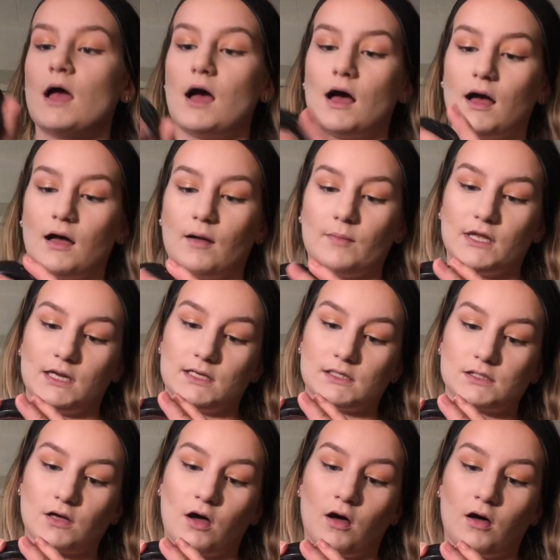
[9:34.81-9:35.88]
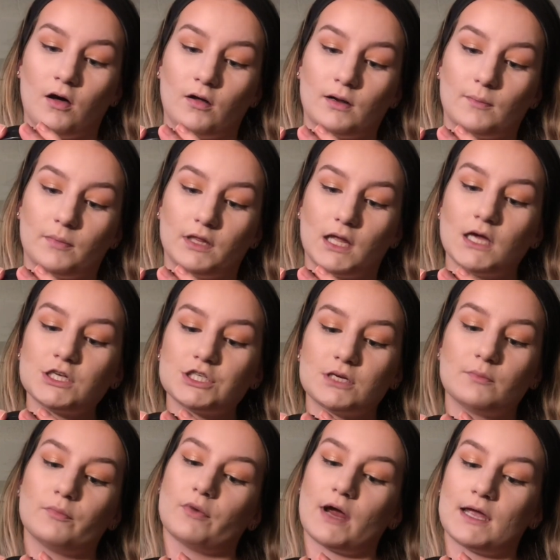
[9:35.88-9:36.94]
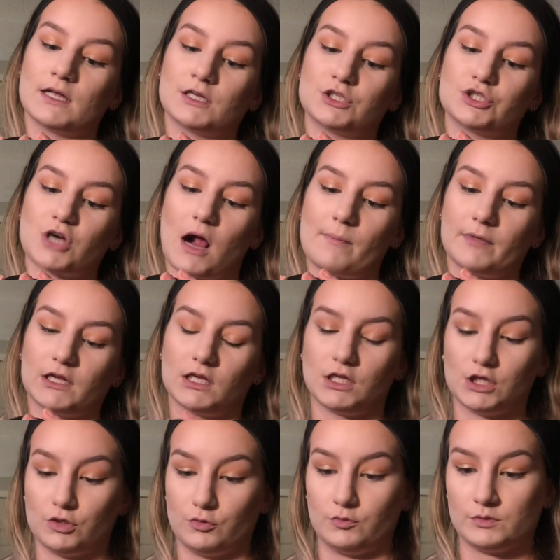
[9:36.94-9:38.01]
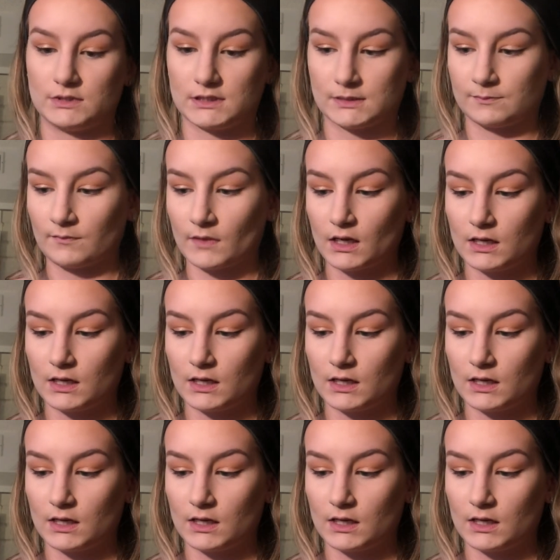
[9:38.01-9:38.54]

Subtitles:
It is called Blush and Brighten Tropic Hues.